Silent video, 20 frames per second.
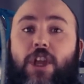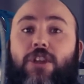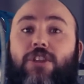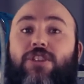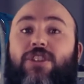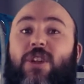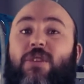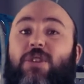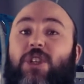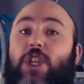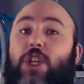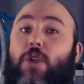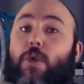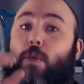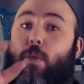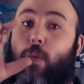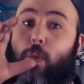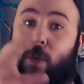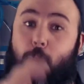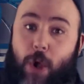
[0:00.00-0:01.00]
so
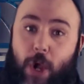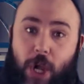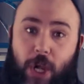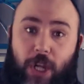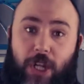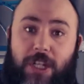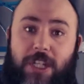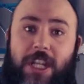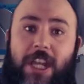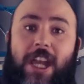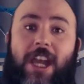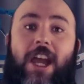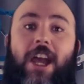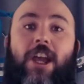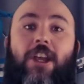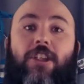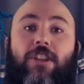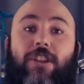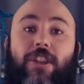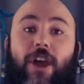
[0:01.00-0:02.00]
you would
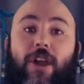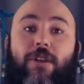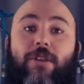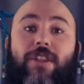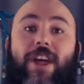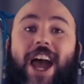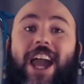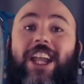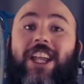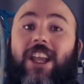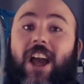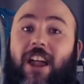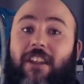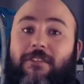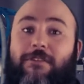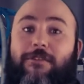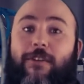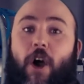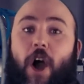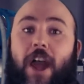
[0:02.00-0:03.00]
know that a
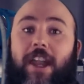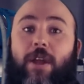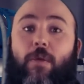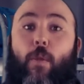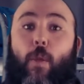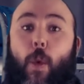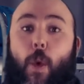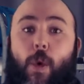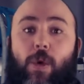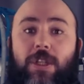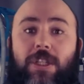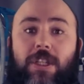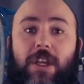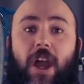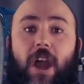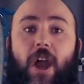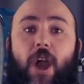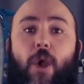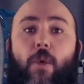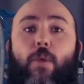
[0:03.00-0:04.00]
gun fired in
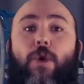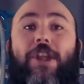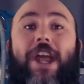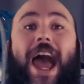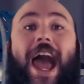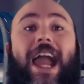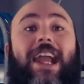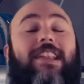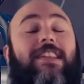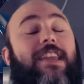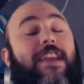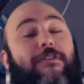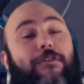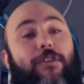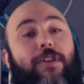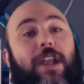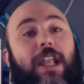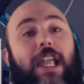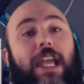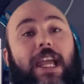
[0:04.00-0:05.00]
water would act
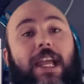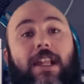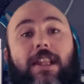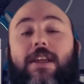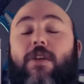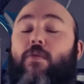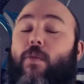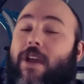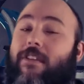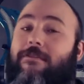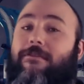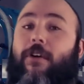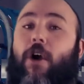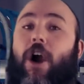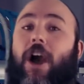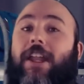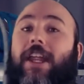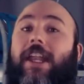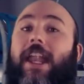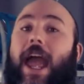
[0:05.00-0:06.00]
differently than when
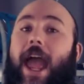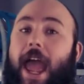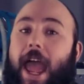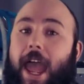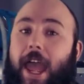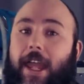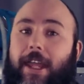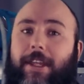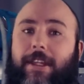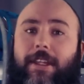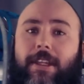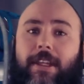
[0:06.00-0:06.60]
fired in air.